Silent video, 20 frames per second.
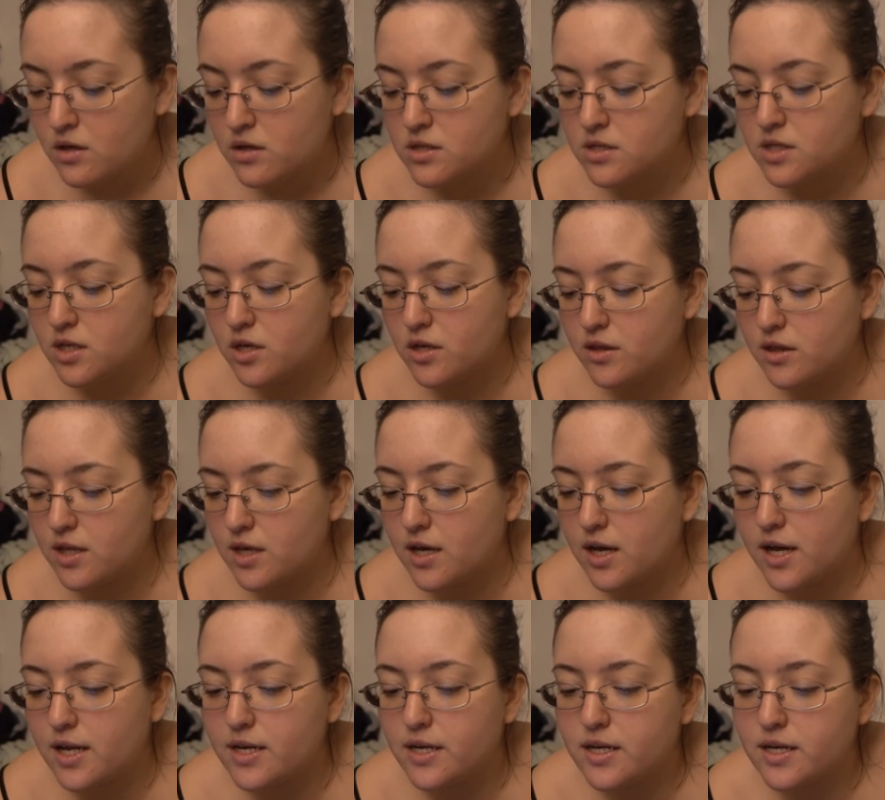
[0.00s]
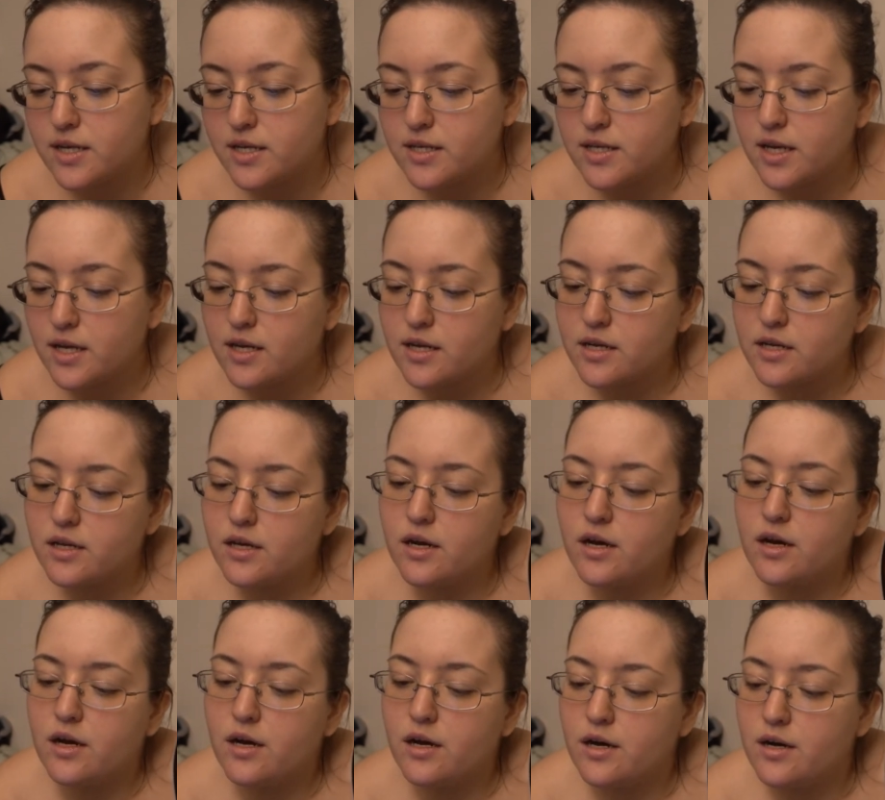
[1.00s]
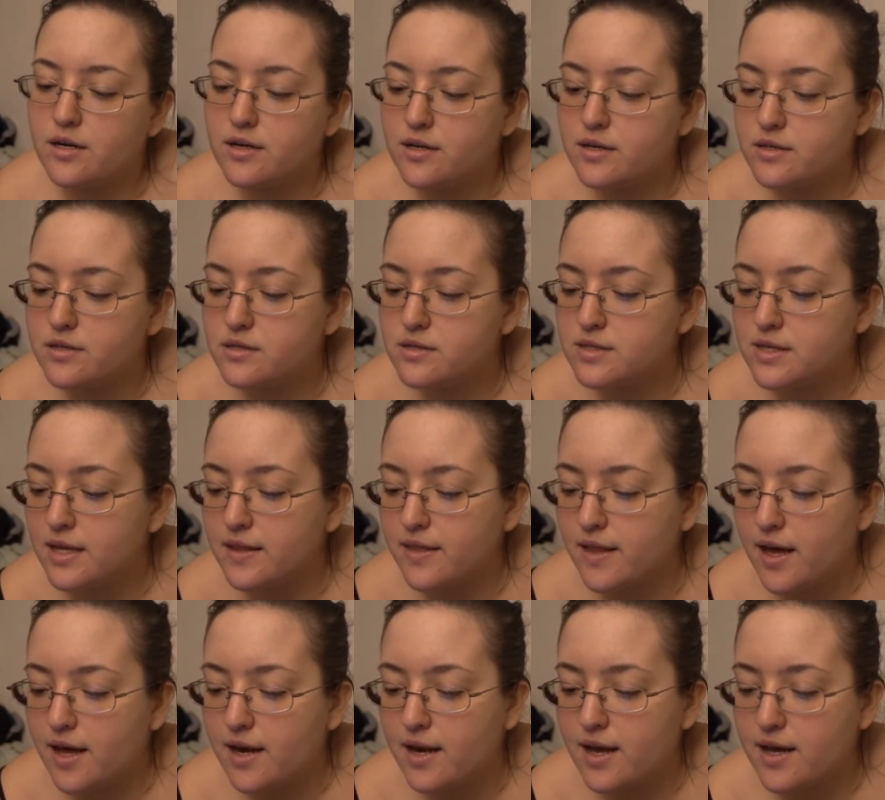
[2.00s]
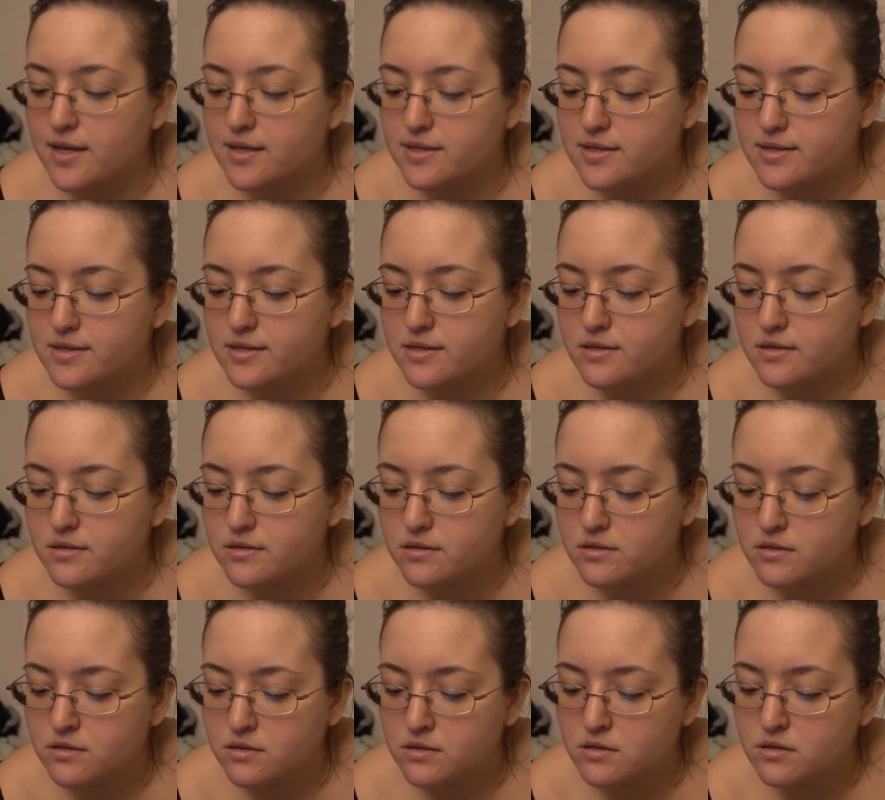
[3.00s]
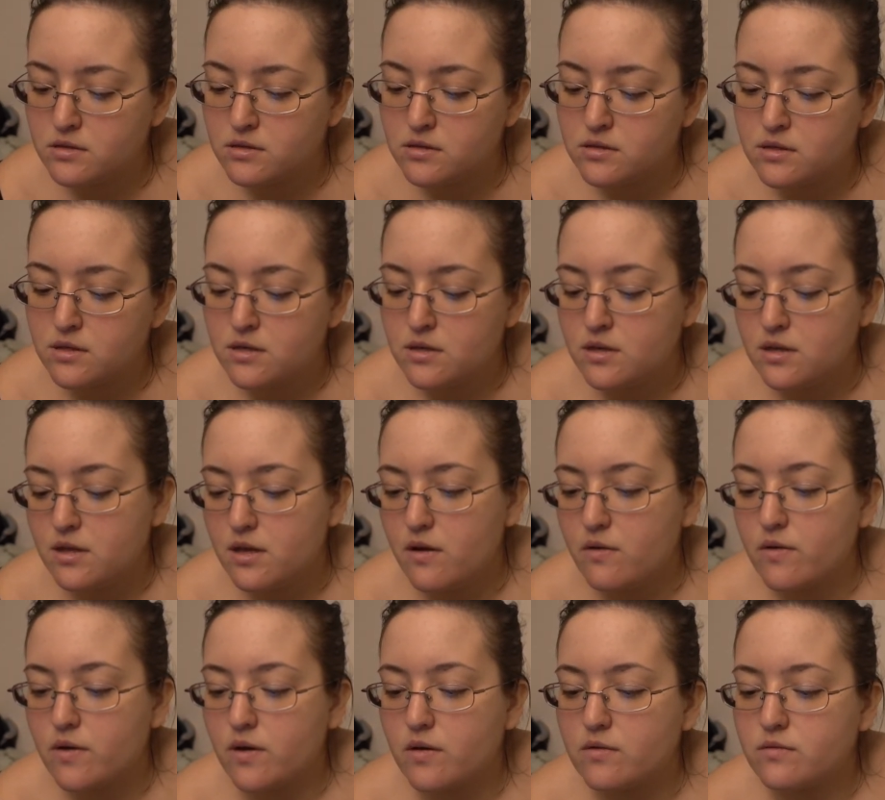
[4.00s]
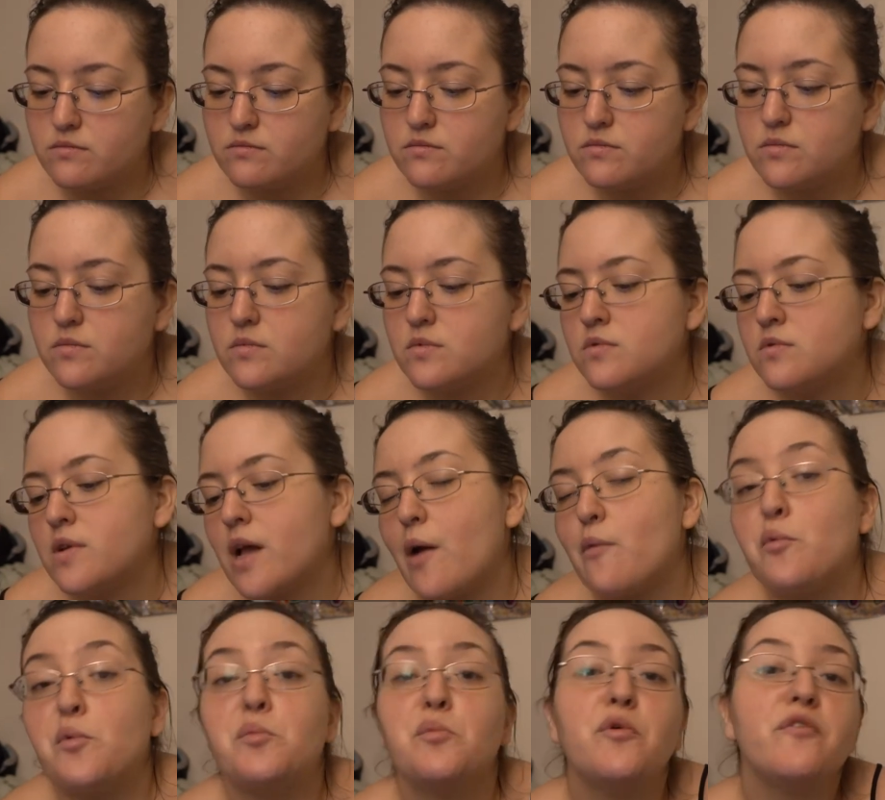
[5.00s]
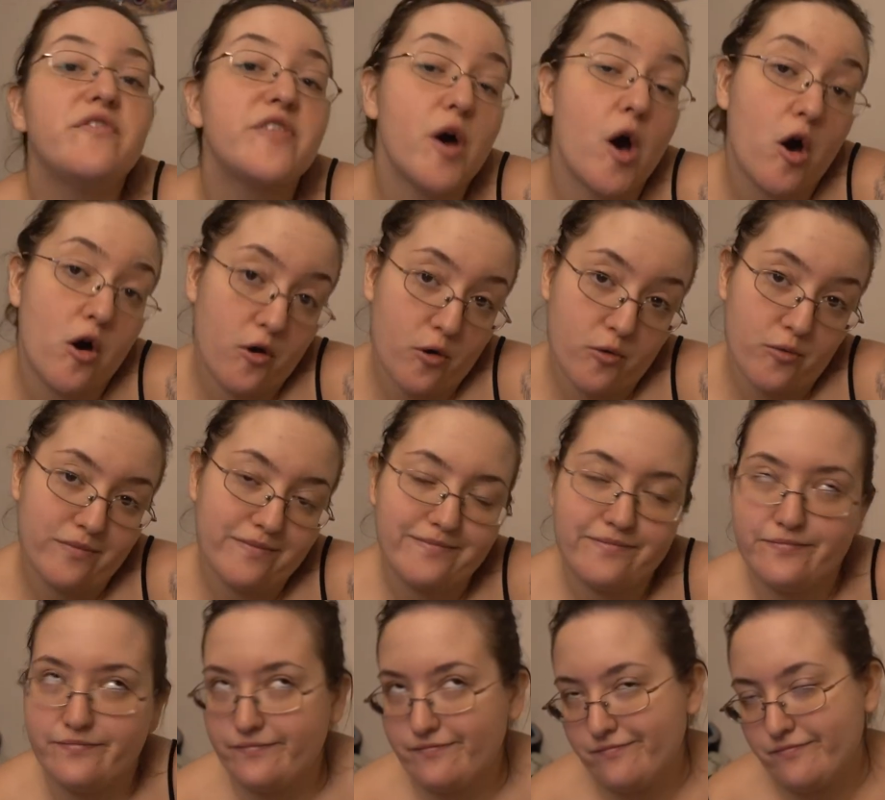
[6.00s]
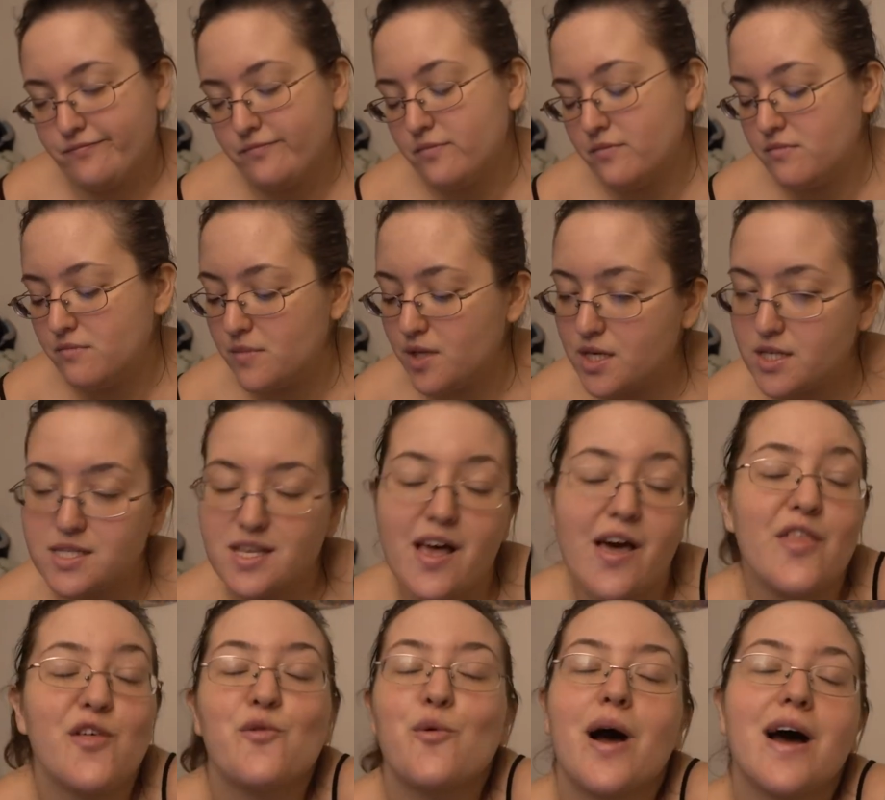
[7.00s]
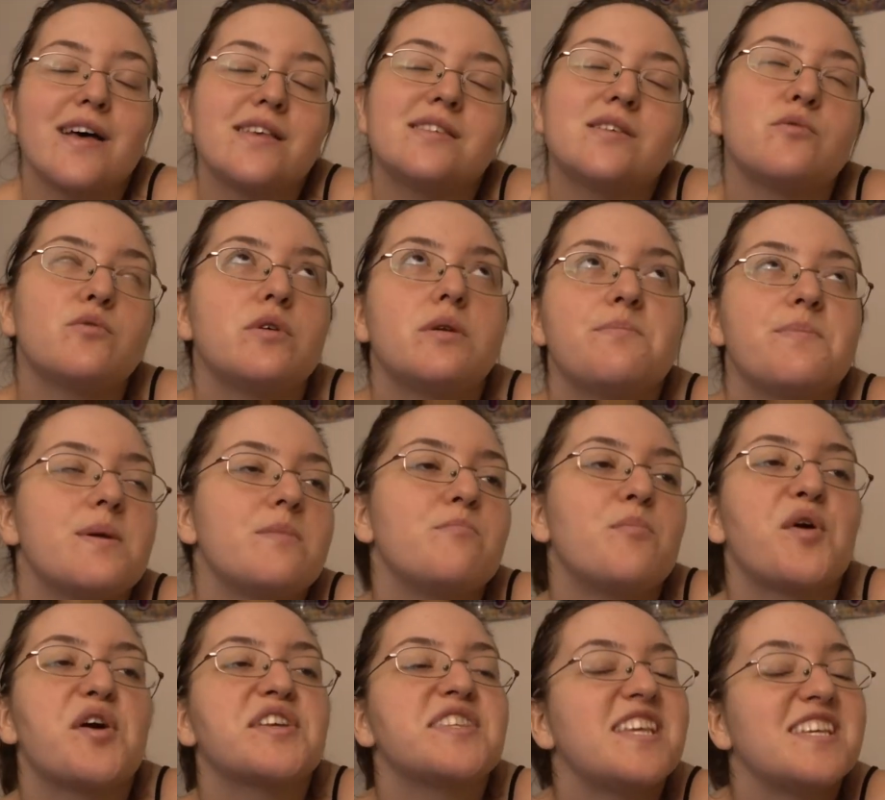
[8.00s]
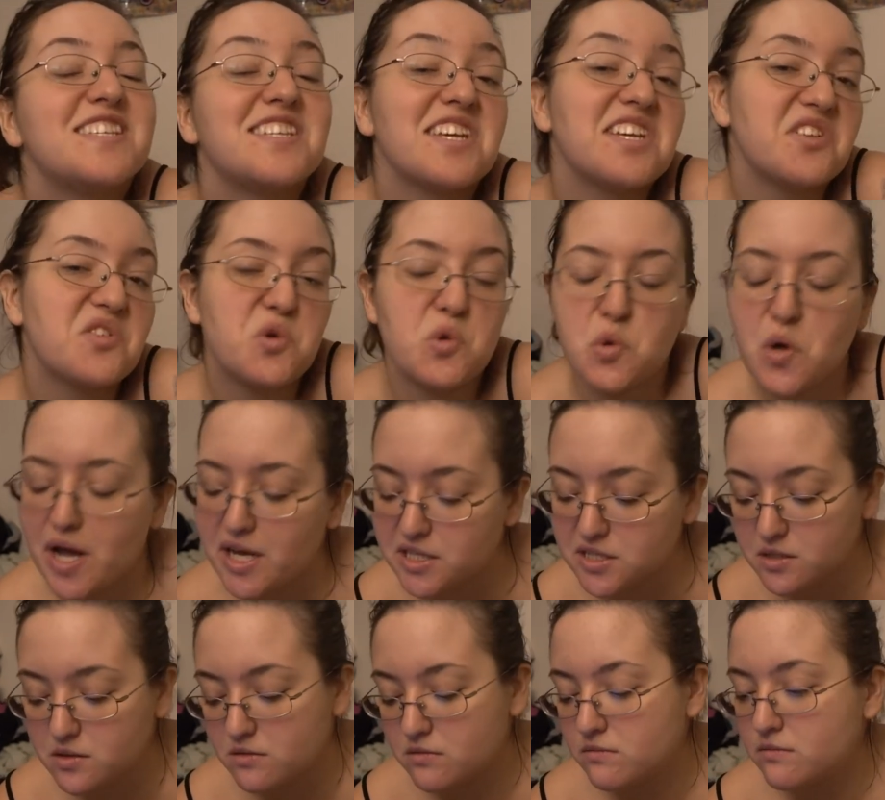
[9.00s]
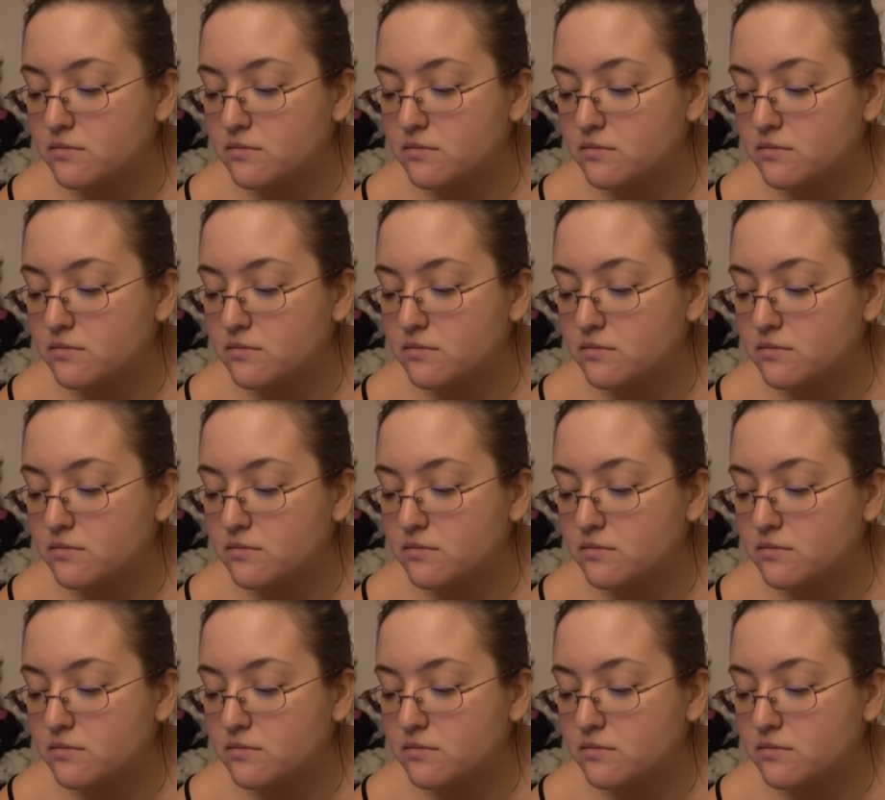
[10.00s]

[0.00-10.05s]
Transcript: It's a good thing I didn't uh, send that as, there we go, I removed the O, because otherwise it would have been marked as incorrect.